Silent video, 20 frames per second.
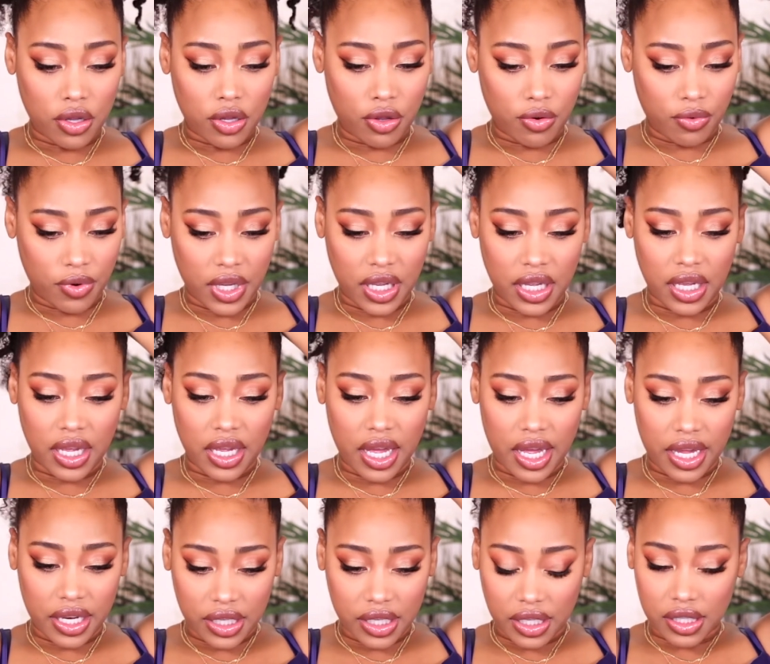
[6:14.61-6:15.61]
3
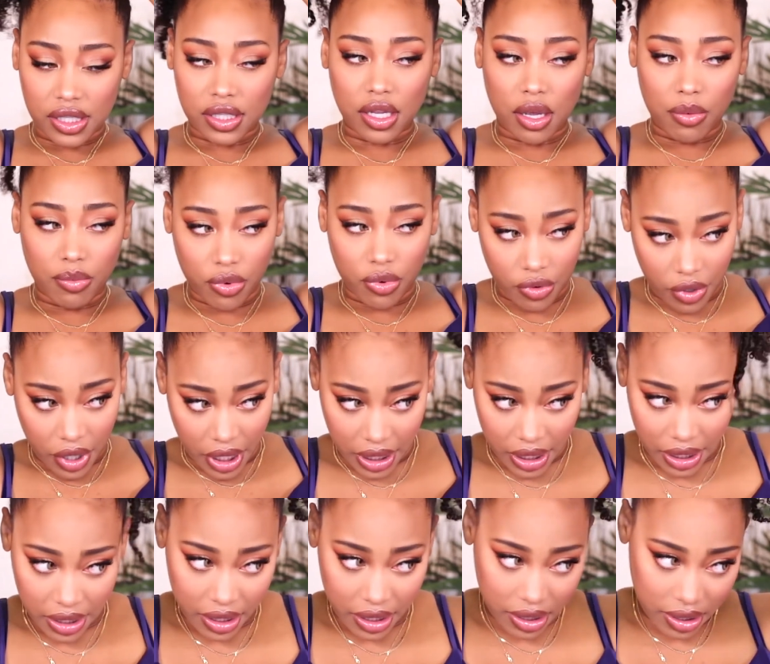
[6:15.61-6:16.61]
and just
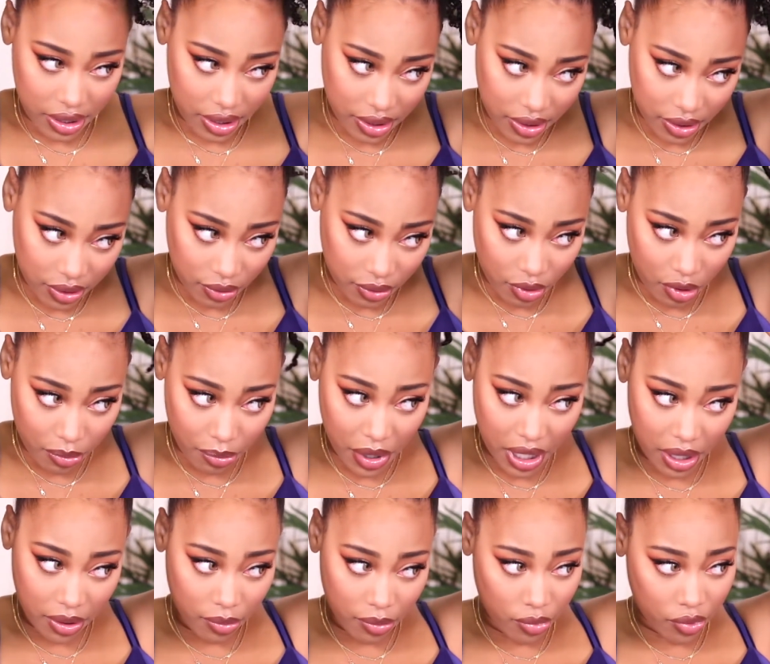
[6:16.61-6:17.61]
braid, do a
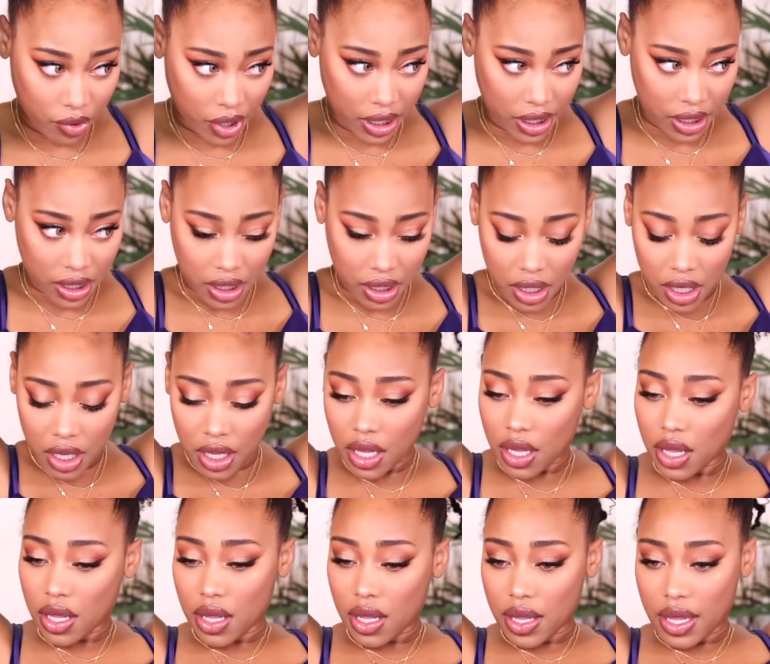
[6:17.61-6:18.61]
bigger braid,
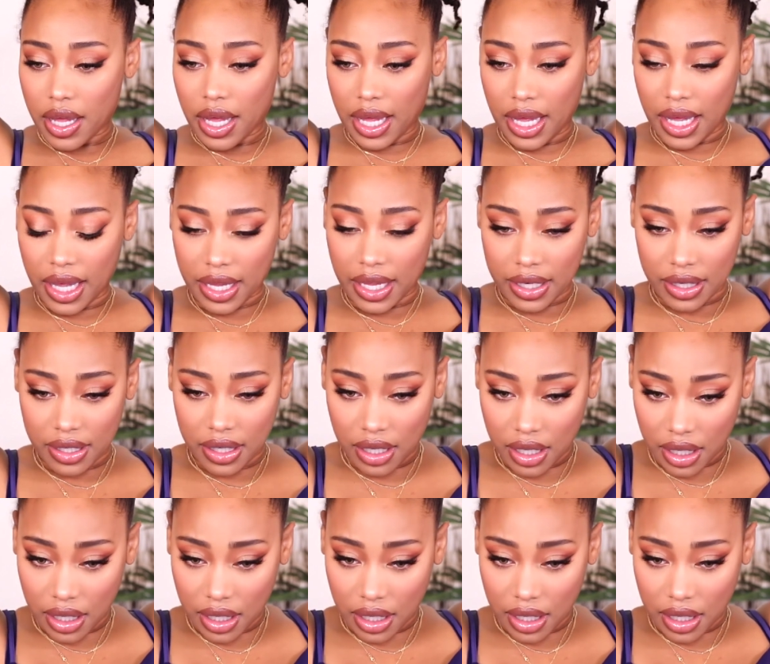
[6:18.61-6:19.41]
and